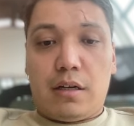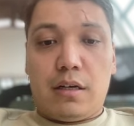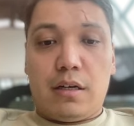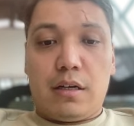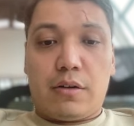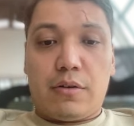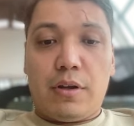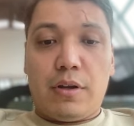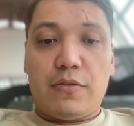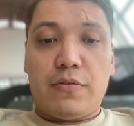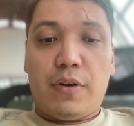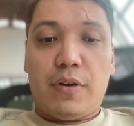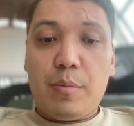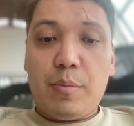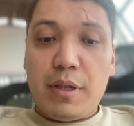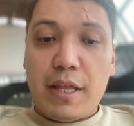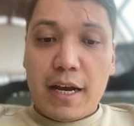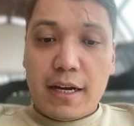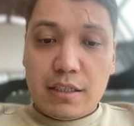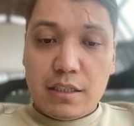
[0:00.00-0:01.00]
create
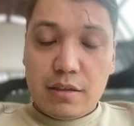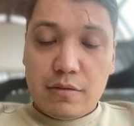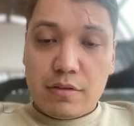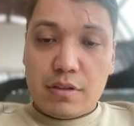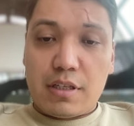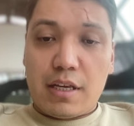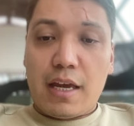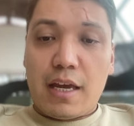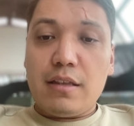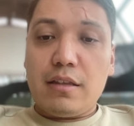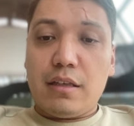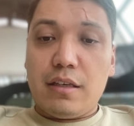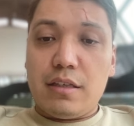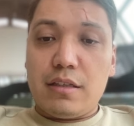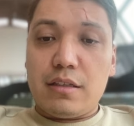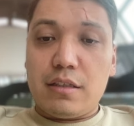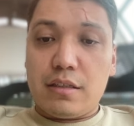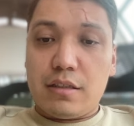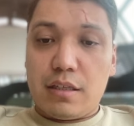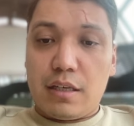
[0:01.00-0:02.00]
family activities, and
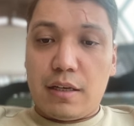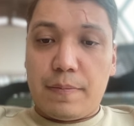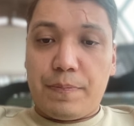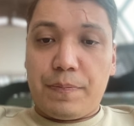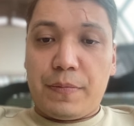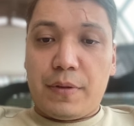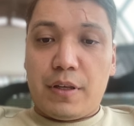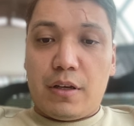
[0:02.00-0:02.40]
etc.